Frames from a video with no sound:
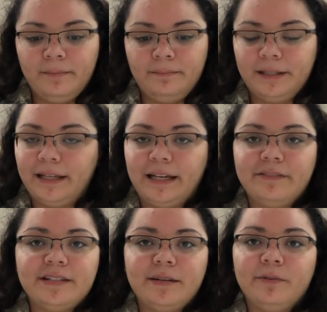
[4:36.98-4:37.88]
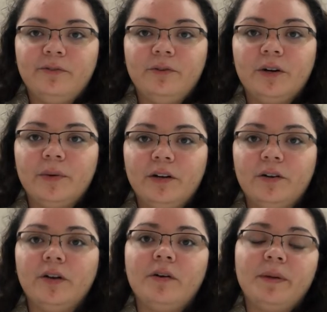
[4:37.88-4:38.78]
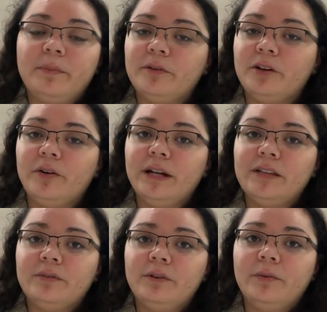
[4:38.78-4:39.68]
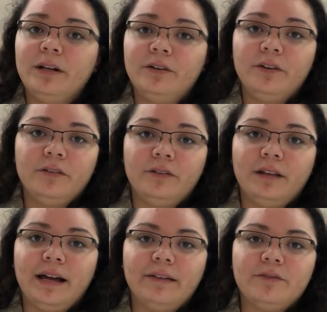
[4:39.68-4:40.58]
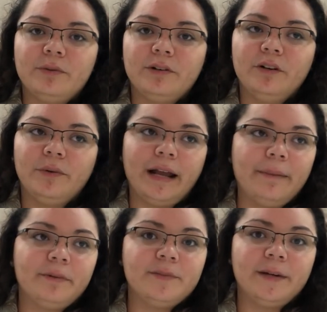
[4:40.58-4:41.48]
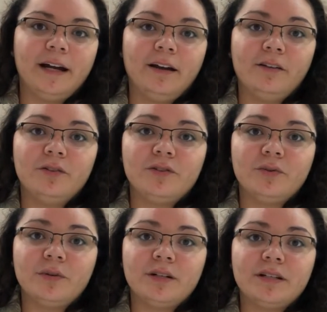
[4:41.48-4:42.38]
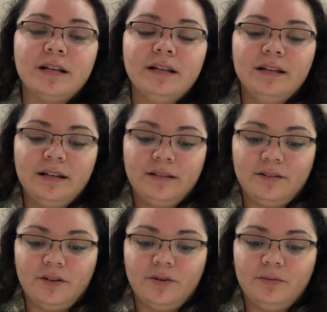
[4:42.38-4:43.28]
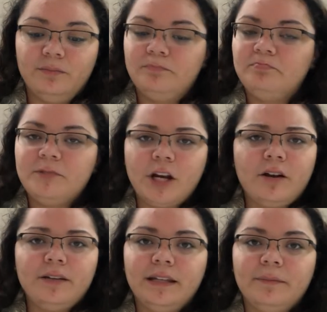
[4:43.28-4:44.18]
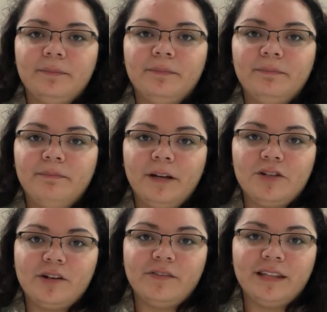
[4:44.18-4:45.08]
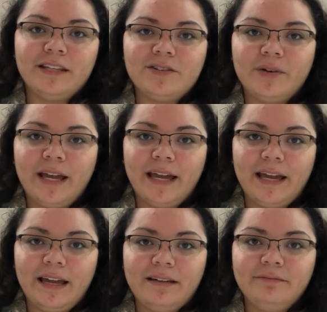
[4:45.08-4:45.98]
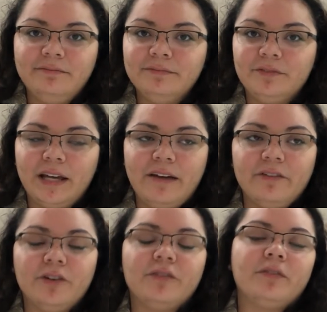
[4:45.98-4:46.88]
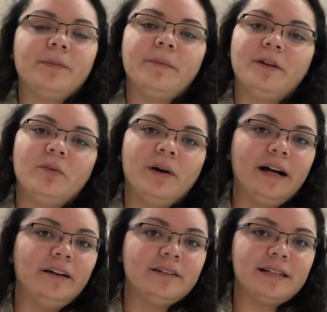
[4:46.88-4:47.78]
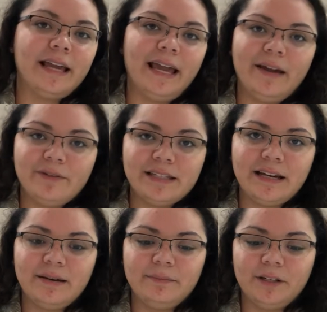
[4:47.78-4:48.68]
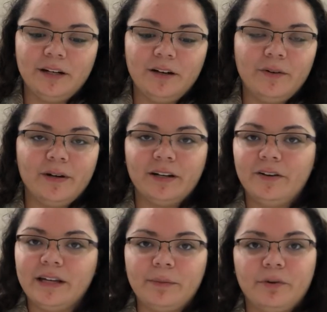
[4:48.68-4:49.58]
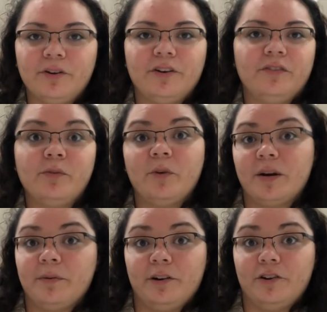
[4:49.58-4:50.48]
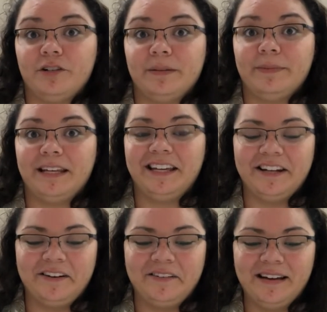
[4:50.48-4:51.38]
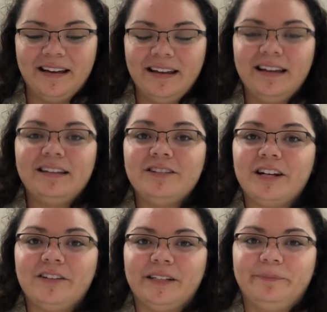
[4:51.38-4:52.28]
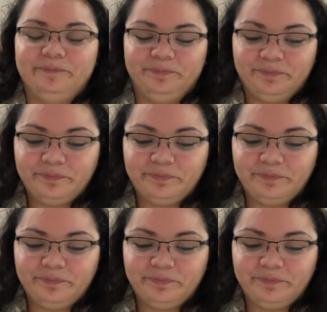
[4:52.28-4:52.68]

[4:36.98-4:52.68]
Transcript: But like I've said before, we don't know what people are going through. We don't know their lives. We don't know what happens behind closed doors. So check on them. Make sure everything's okay. If you haven't heard from them in a while, say, hey, what's up? You want to go get a burger from Whataburger or something, check on them.